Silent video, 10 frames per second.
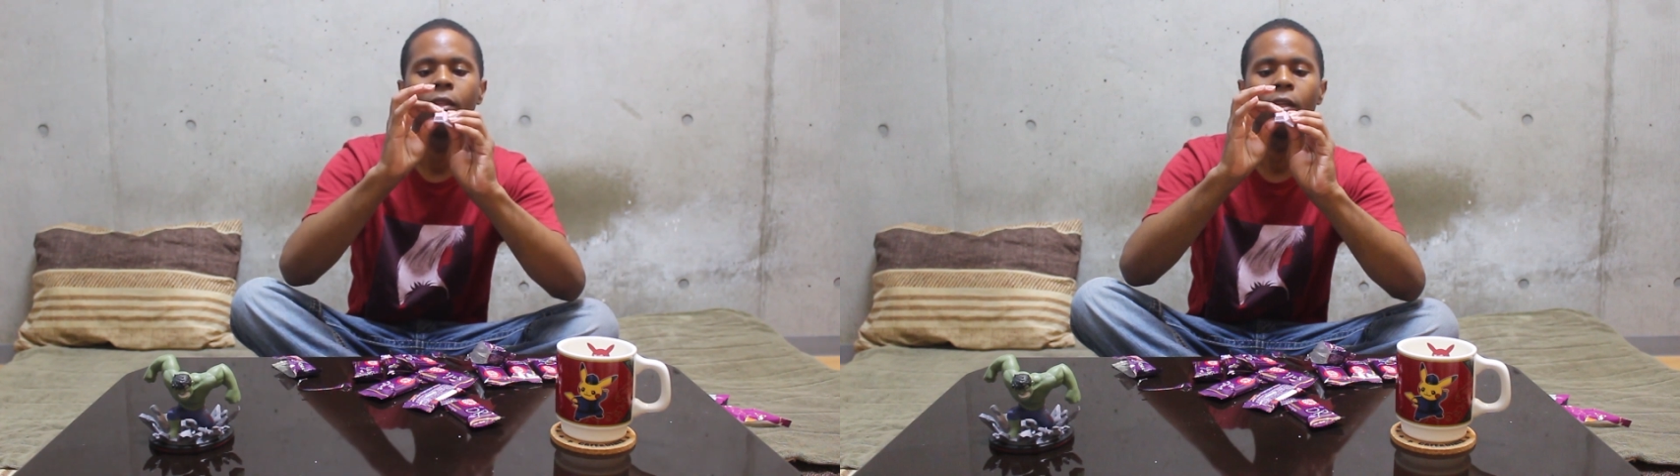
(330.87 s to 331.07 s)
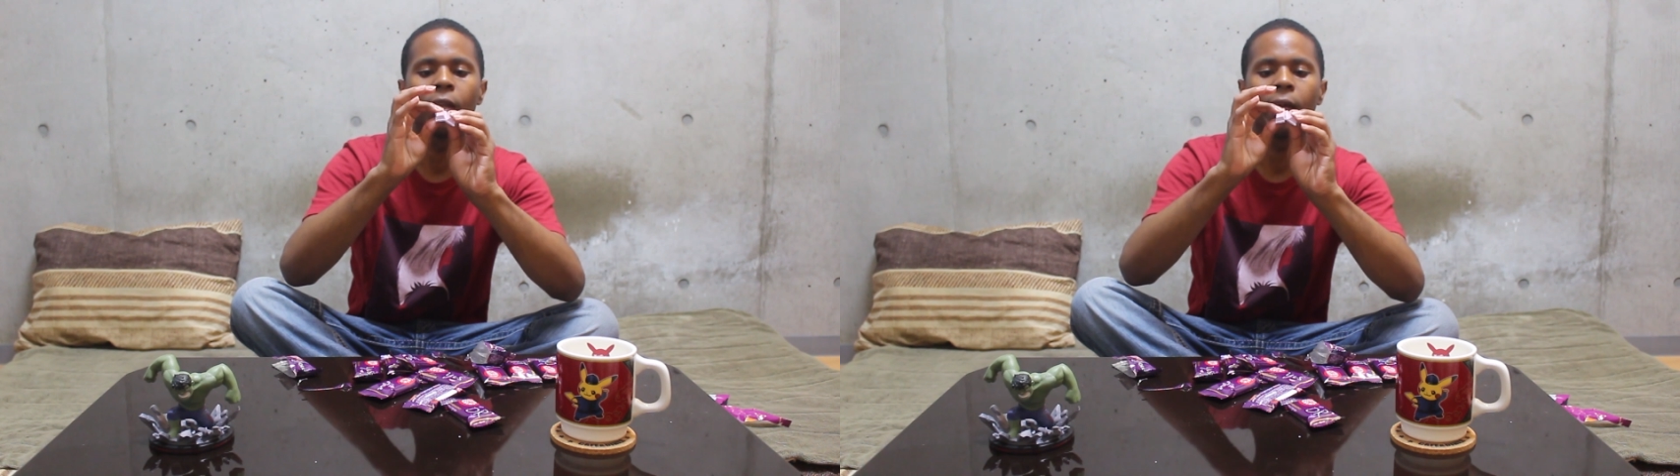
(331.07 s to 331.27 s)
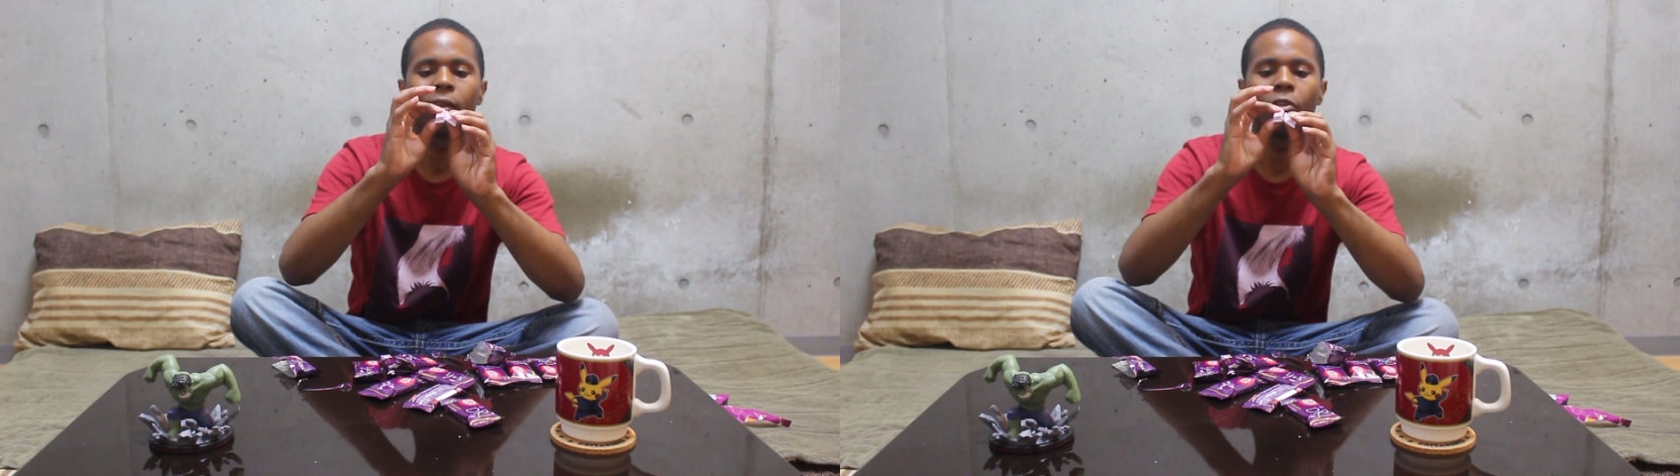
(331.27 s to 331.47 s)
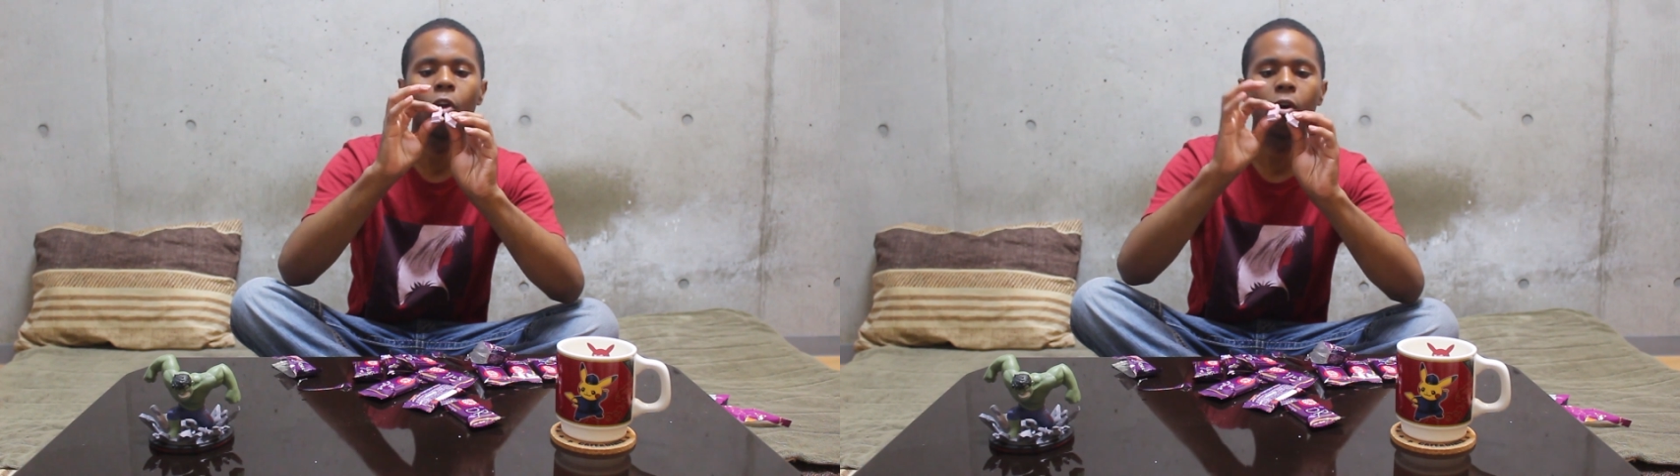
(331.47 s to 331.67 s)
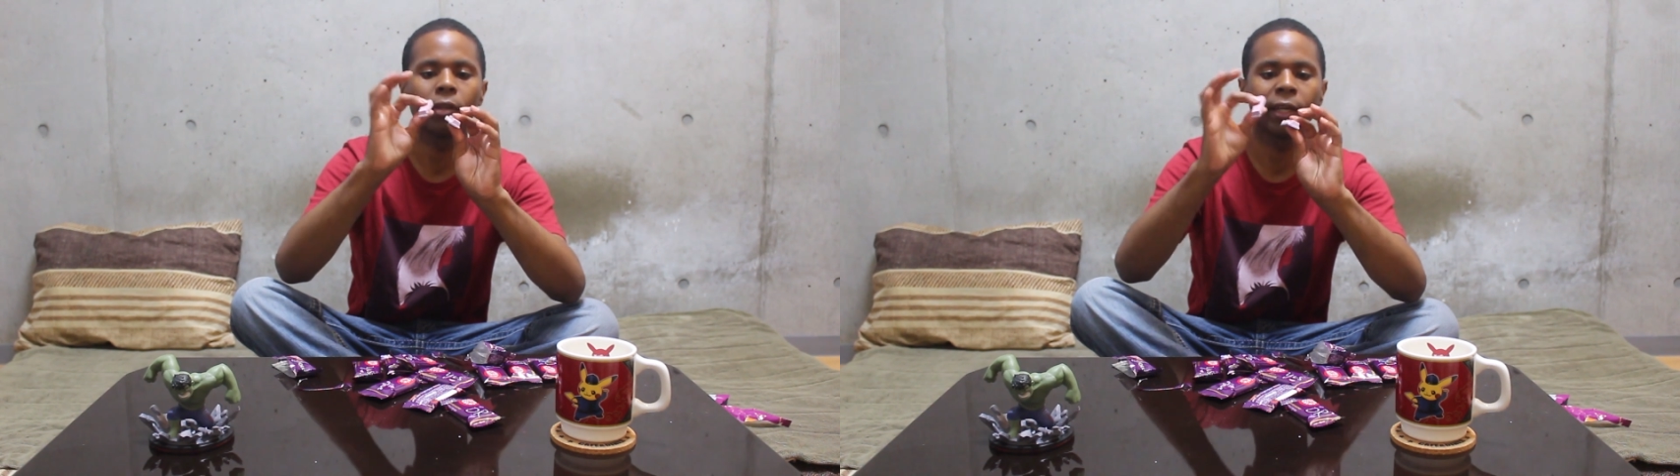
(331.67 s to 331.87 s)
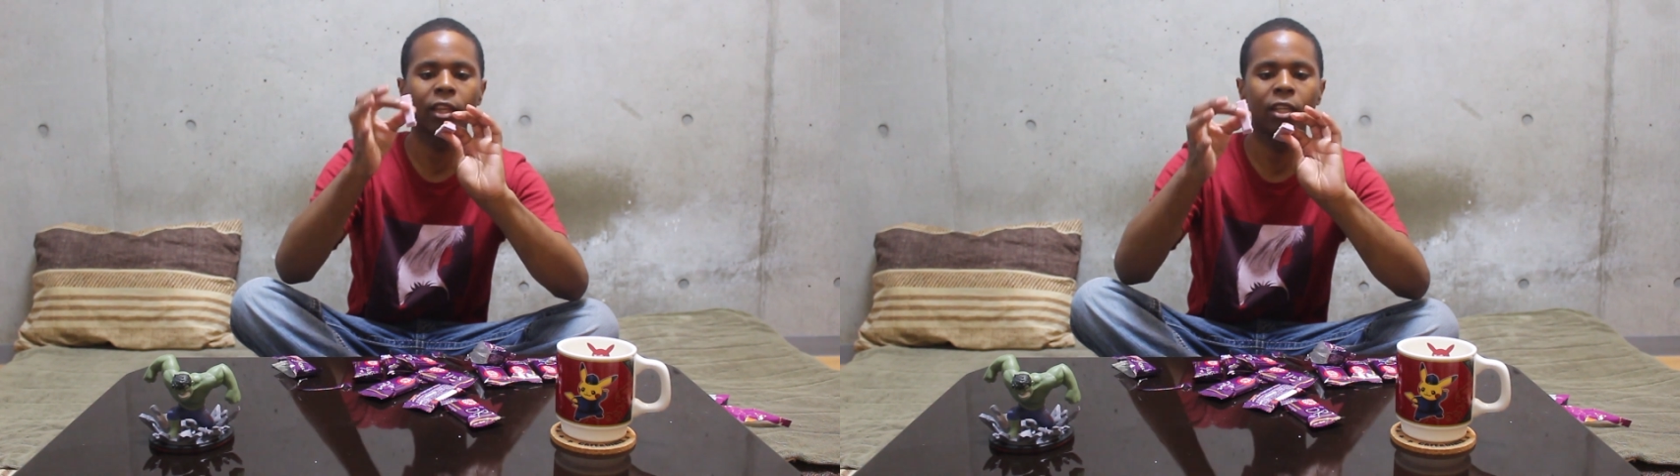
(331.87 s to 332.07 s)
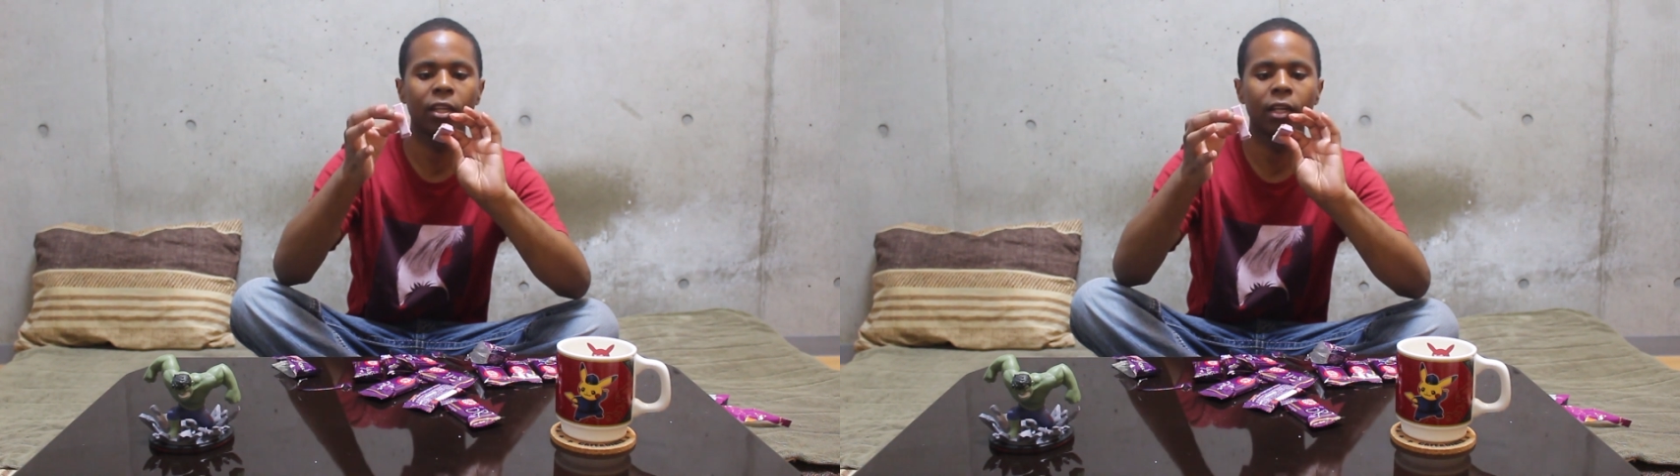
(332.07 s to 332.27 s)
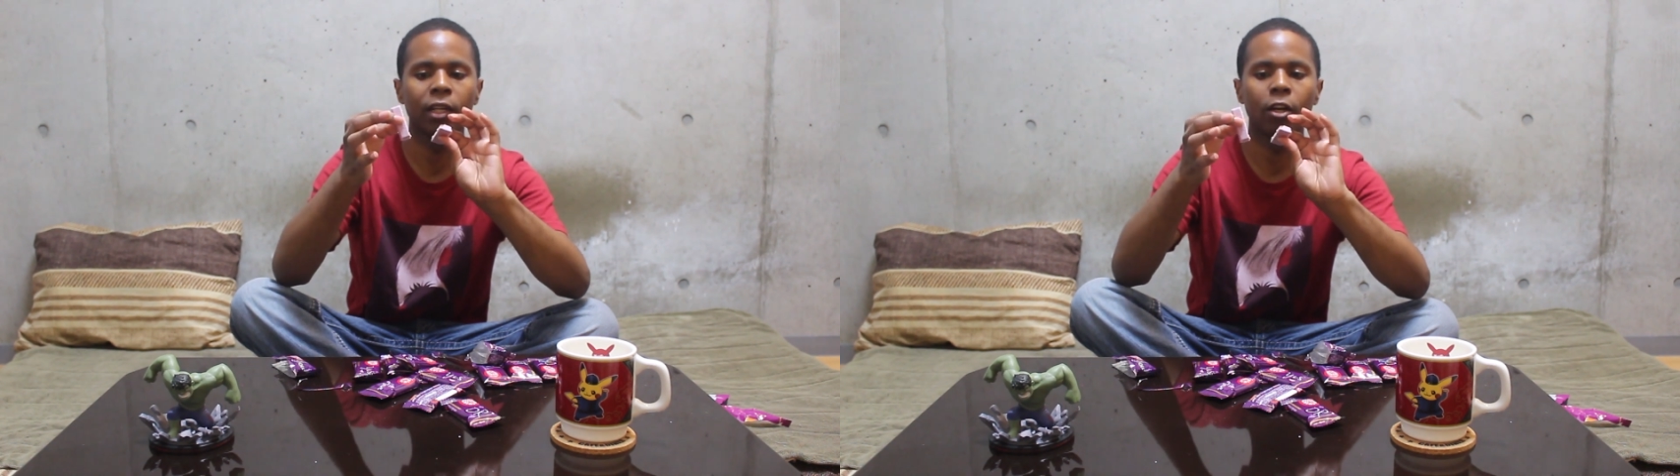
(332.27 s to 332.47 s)
They're not long like
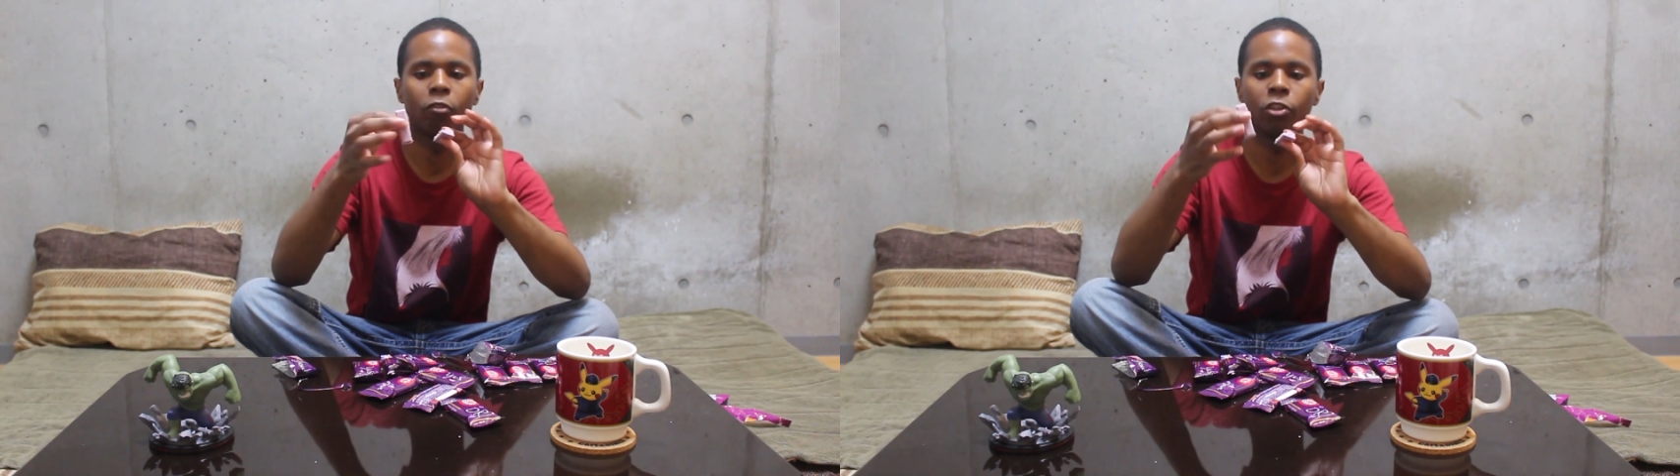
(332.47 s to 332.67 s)
the uh,